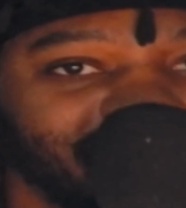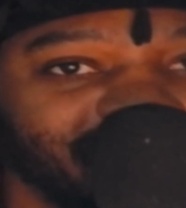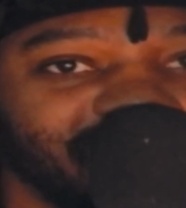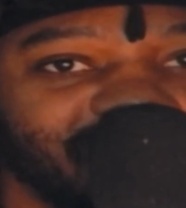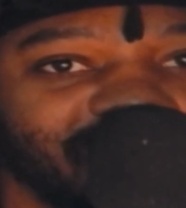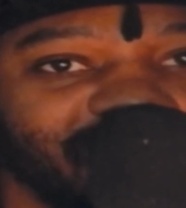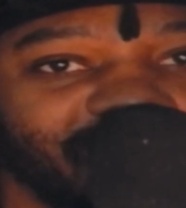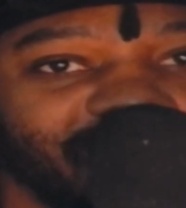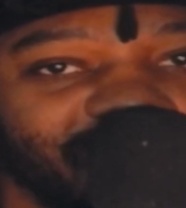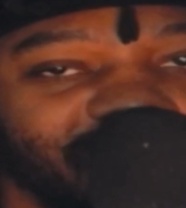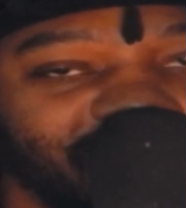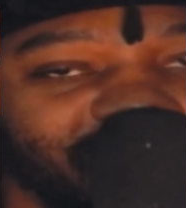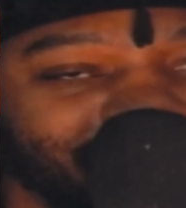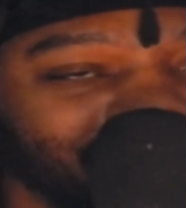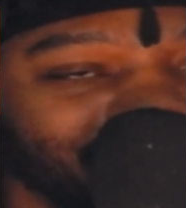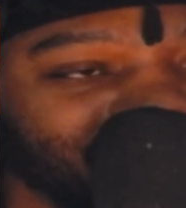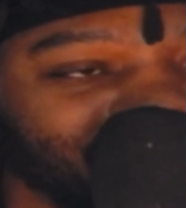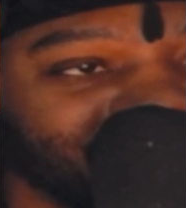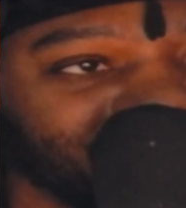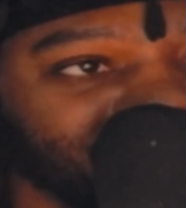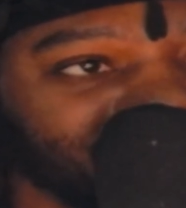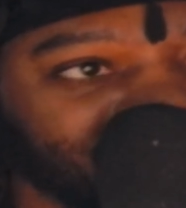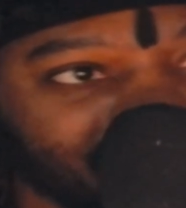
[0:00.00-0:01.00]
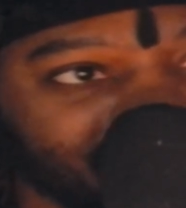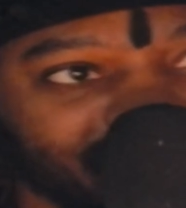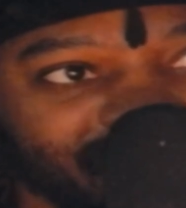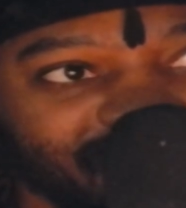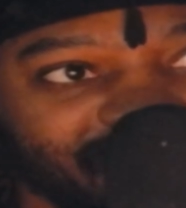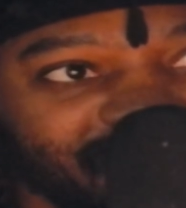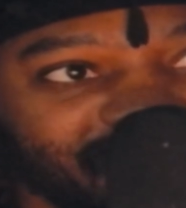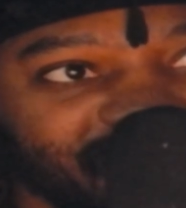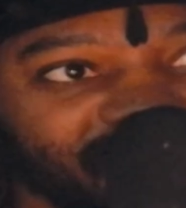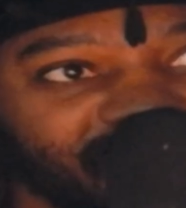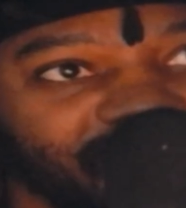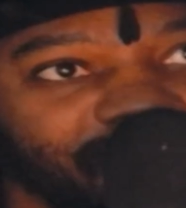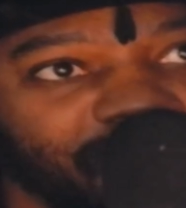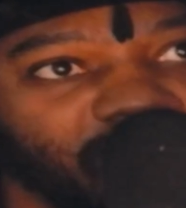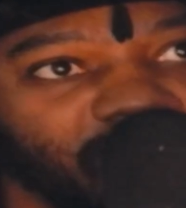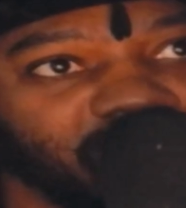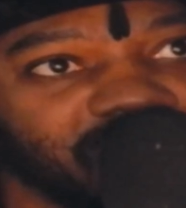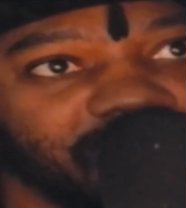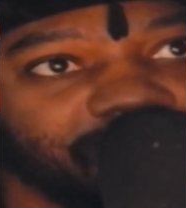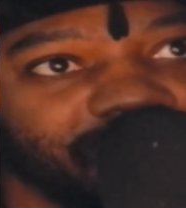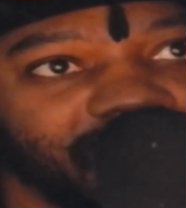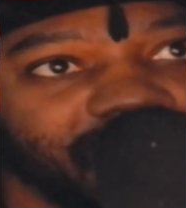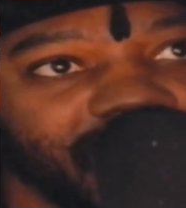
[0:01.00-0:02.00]
So
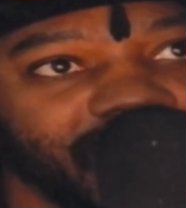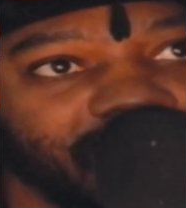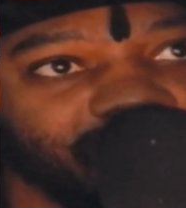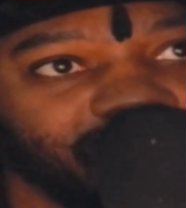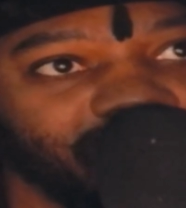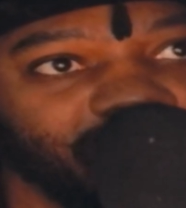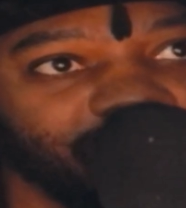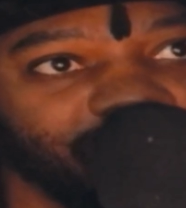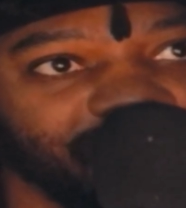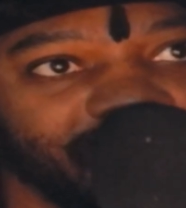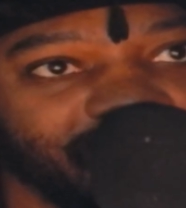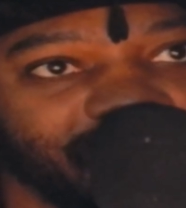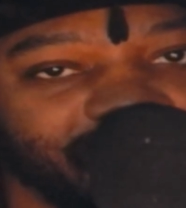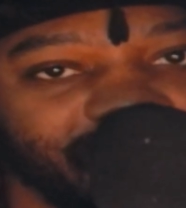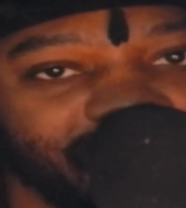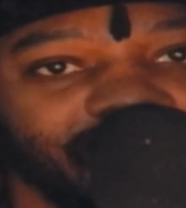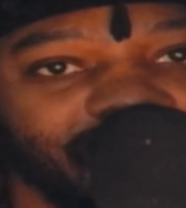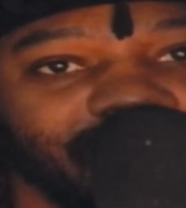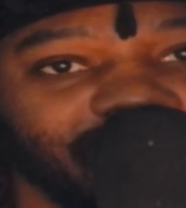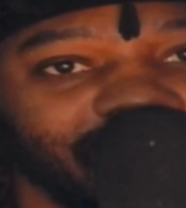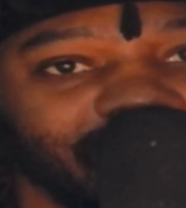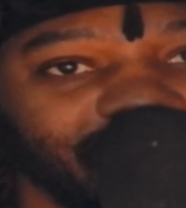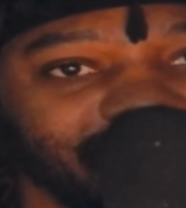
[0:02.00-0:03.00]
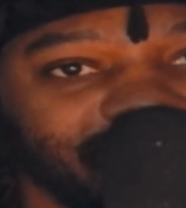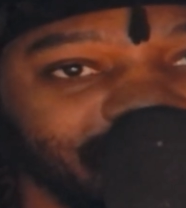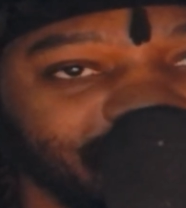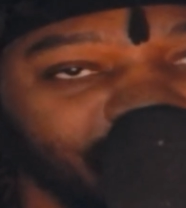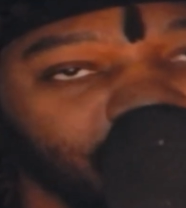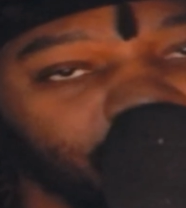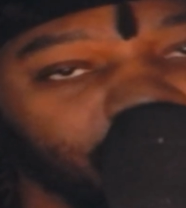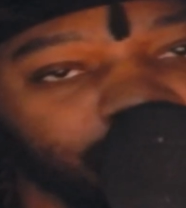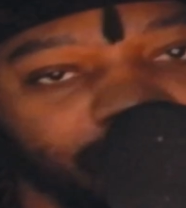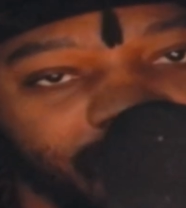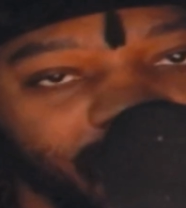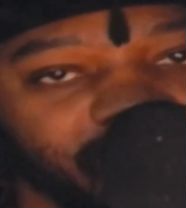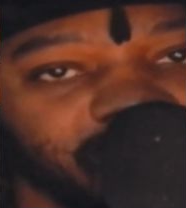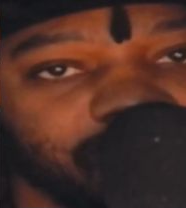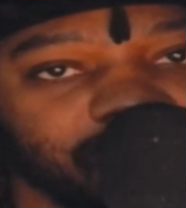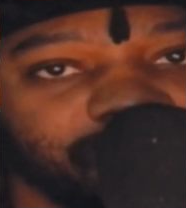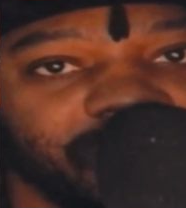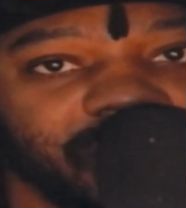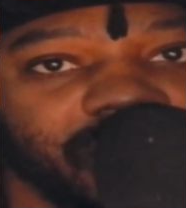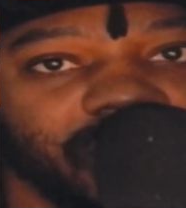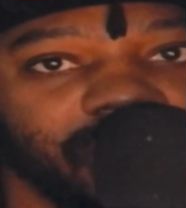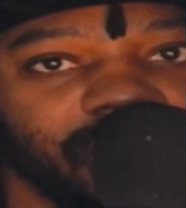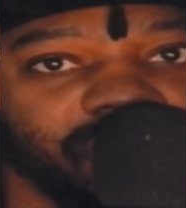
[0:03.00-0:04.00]
multiplayer will be a thing. Like I said,
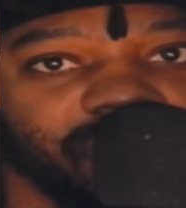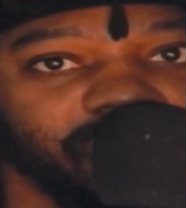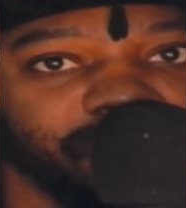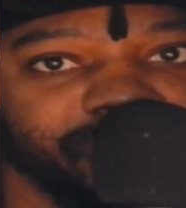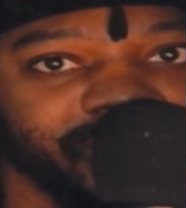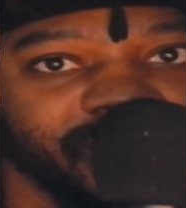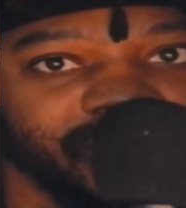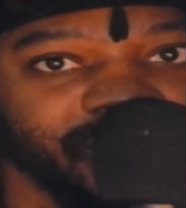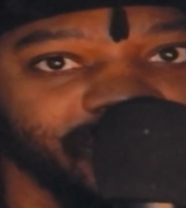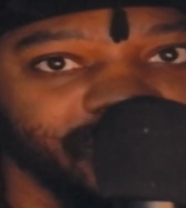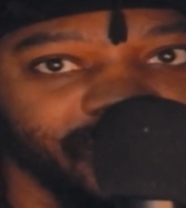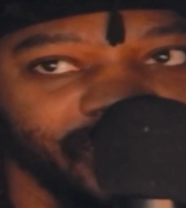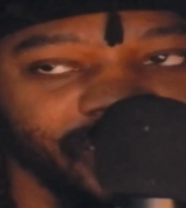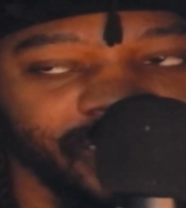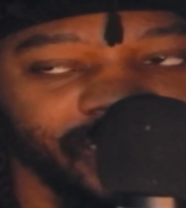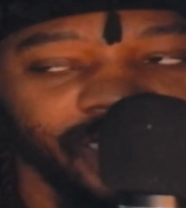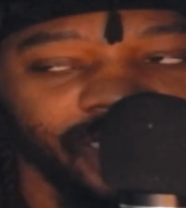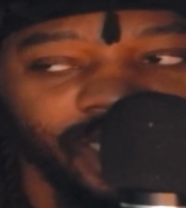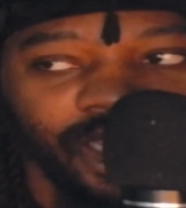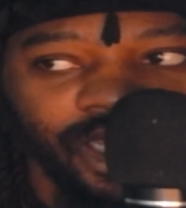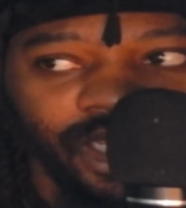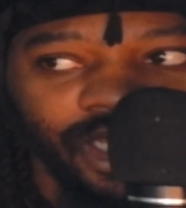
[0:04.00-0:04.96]
matchmaking will be a thing.